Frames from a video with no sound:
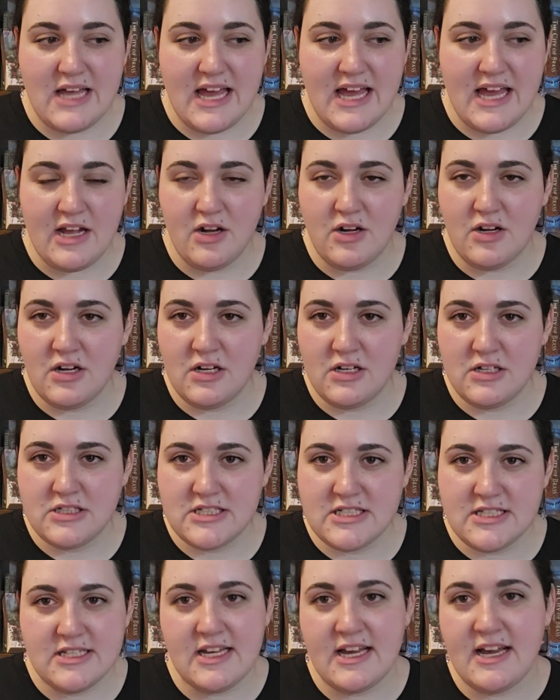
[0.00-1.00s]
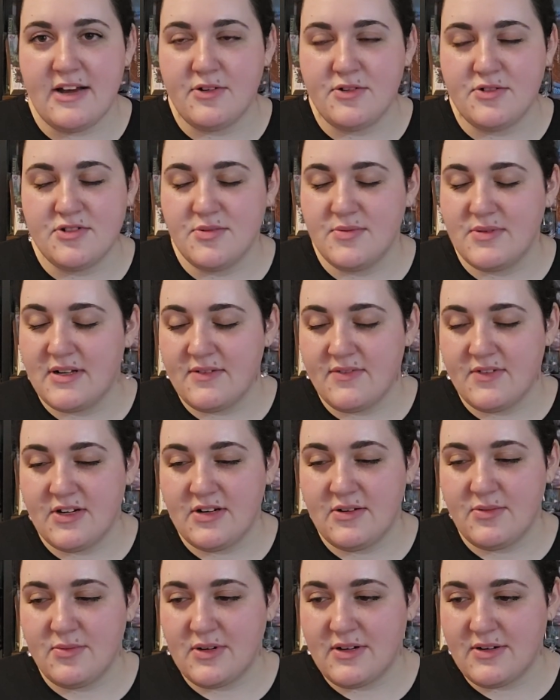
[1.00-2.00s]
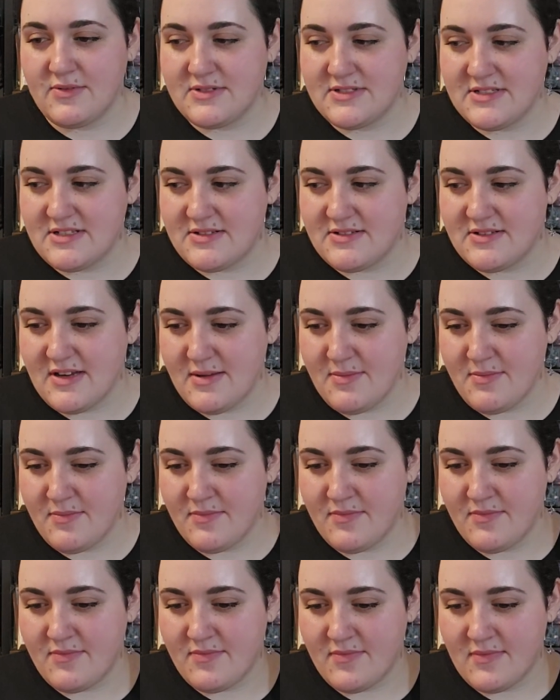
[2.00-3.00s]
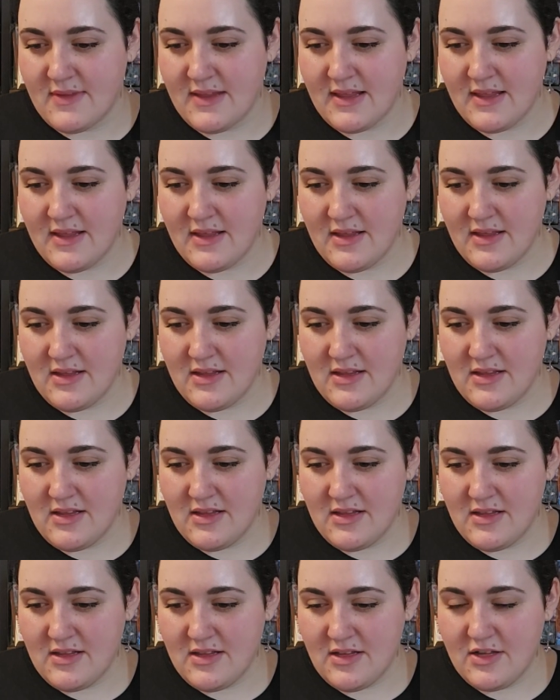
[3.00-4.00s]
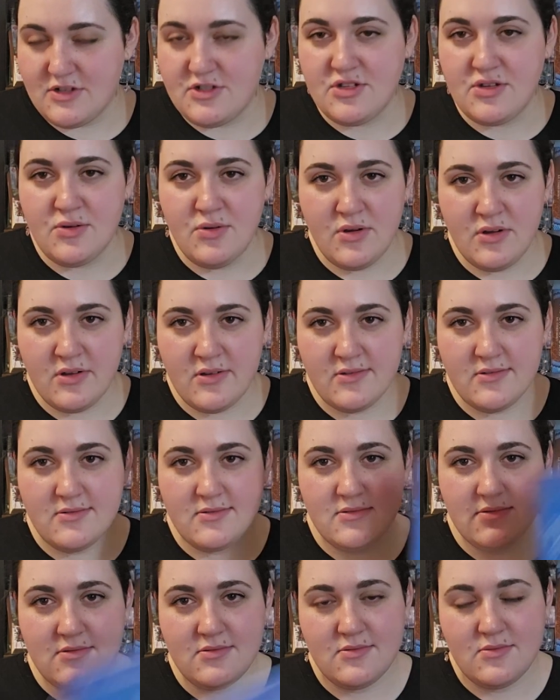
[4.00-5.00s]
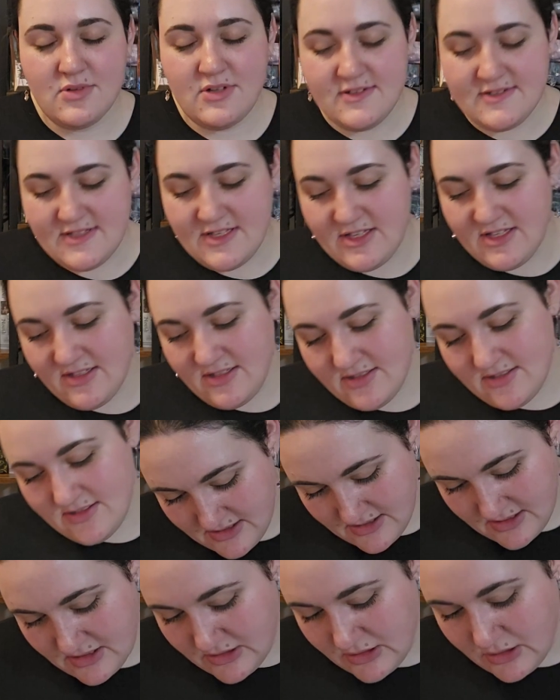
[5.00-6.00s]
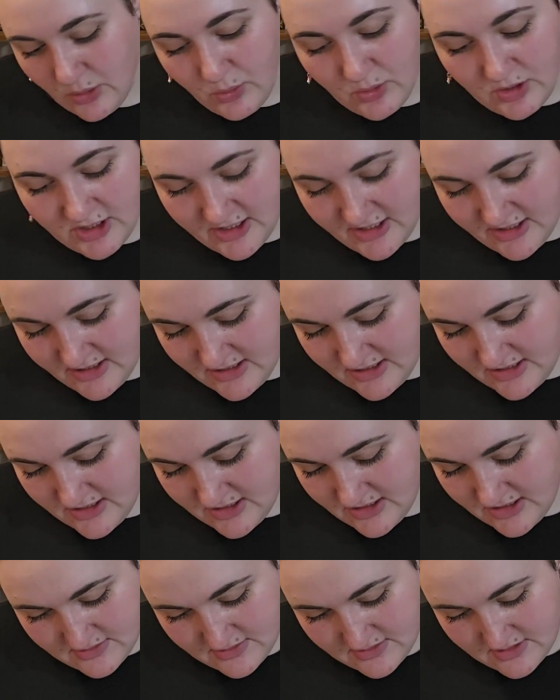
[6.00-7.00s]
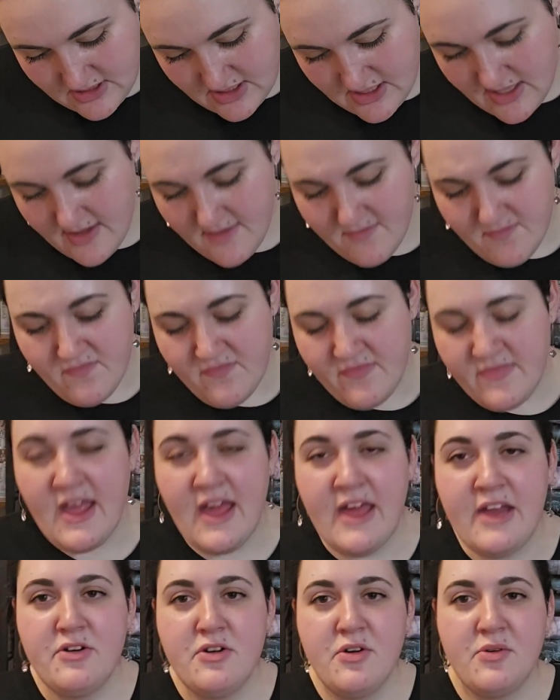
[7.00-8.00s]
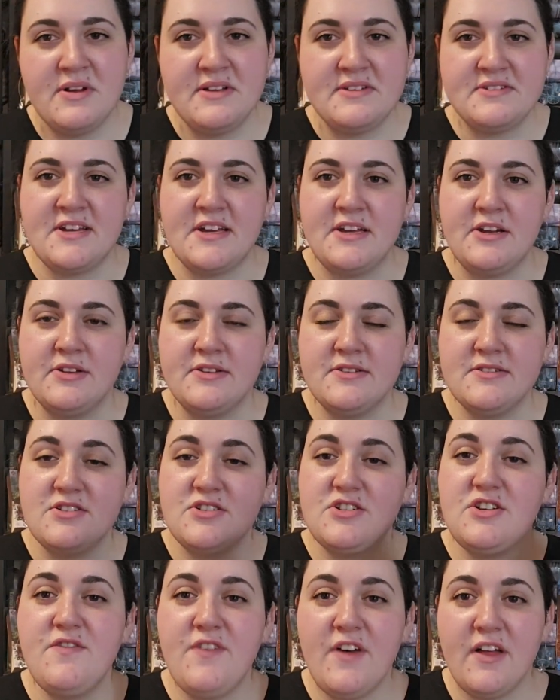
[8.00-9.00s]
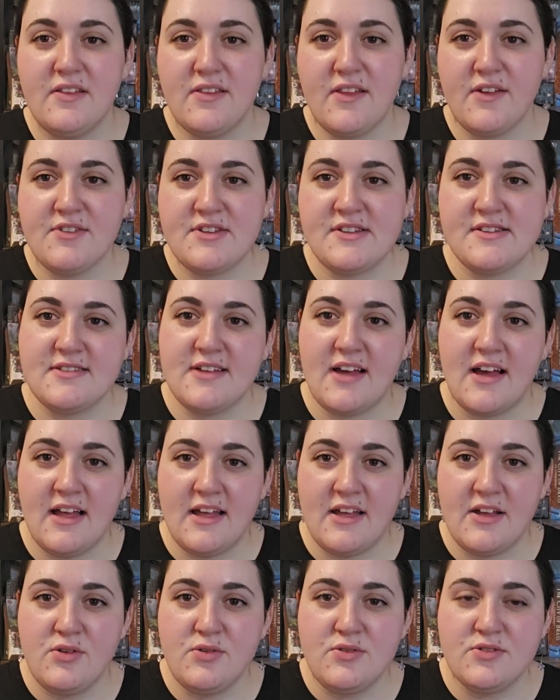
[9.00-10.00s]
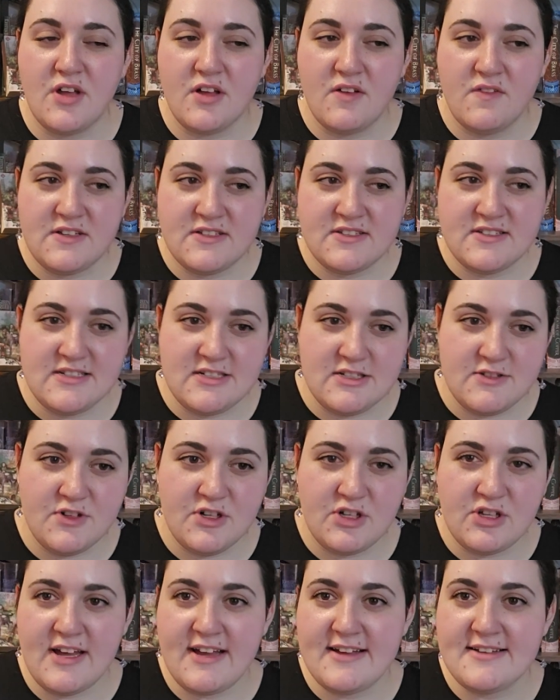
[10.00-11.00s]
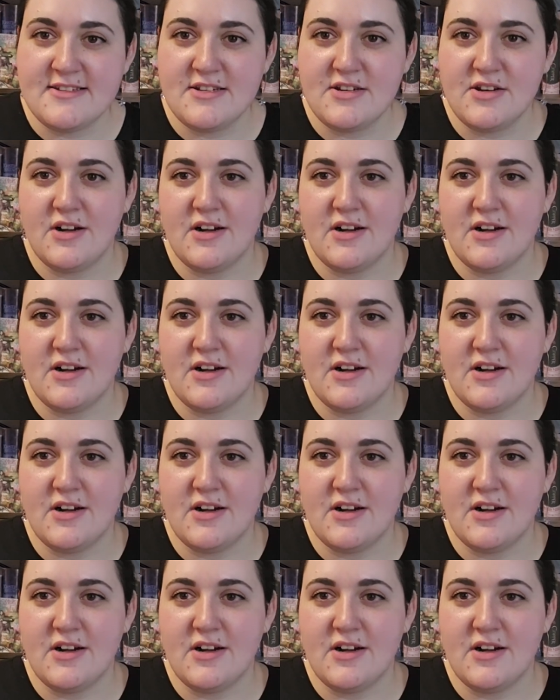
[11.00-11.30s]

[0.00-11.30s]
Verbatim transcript: heir to the house or whatever. What, what's his name? A duke? What is he? A lord? I don't know what his title is. She fell in love with this guy who's obviously a different class than